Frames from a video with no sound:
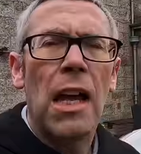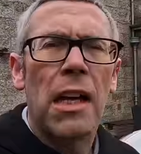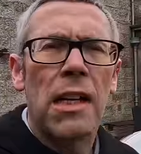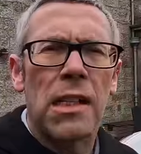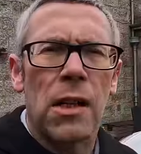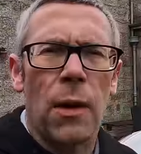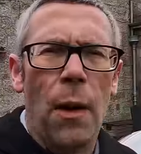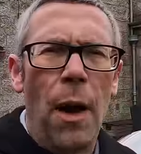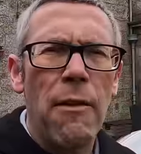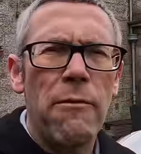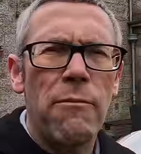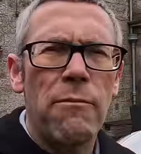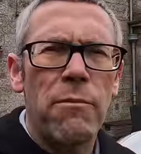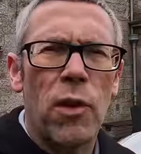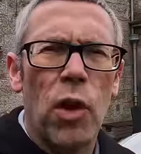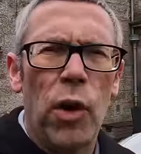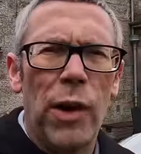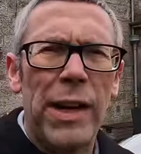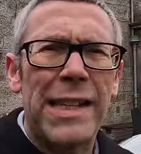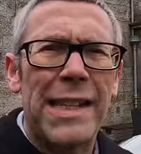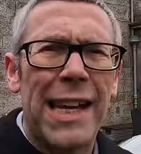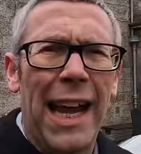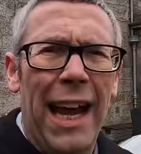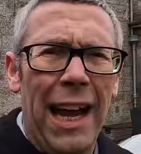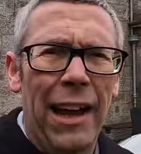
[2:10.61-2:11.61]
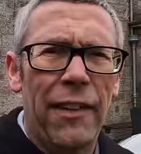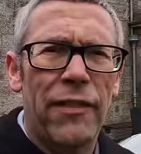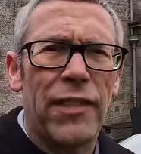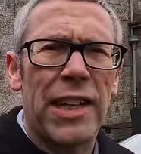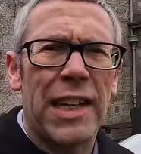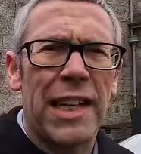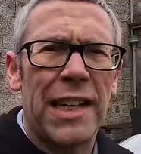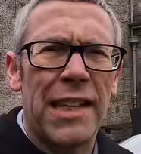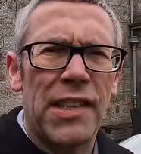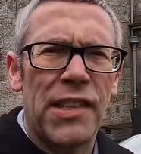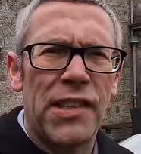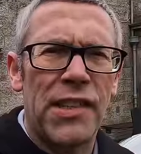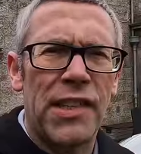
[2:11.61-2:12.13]
So I'm going to have to
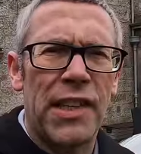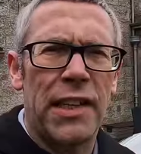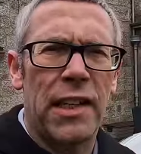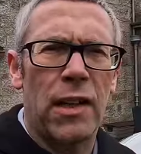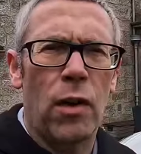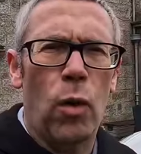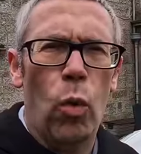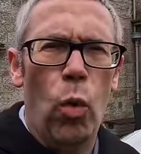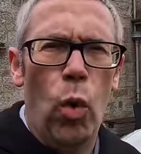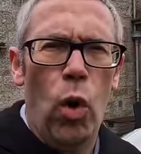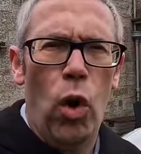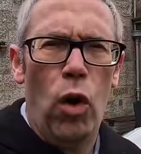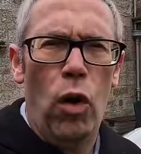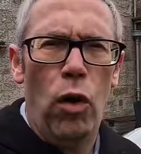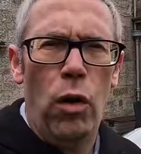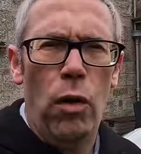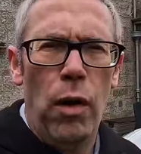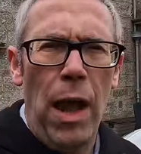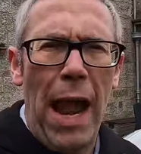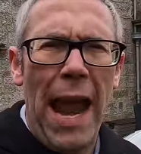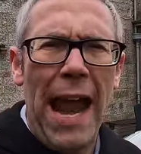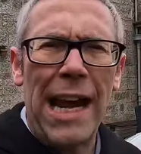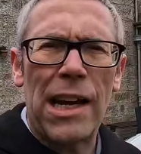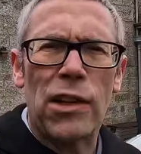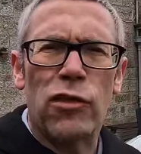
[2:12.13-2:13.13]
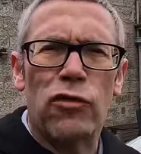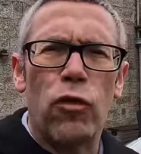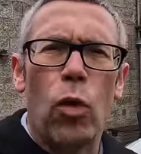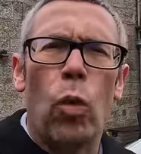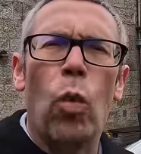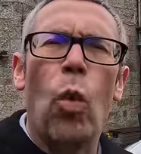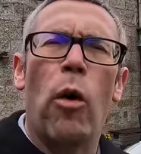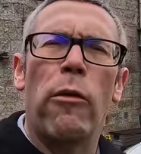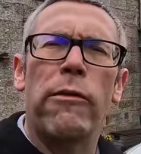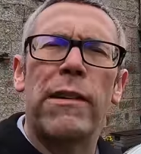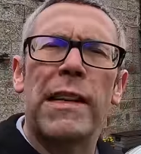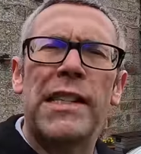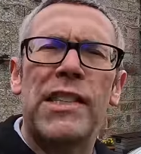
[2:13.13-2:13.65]
consider what extra
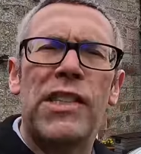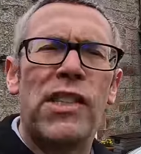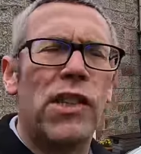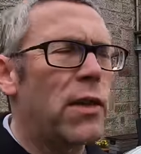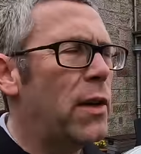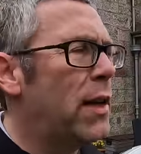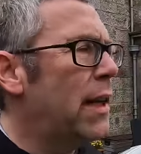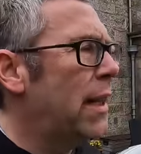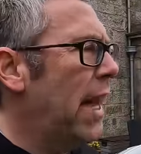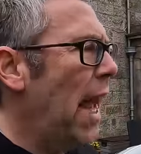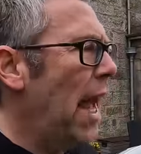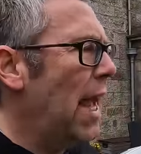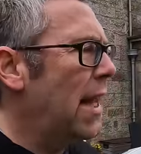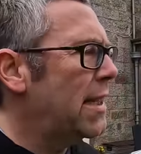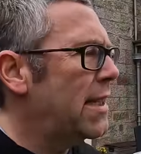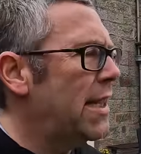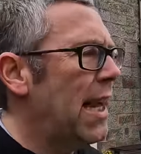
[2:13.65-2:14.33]
warranty you can get.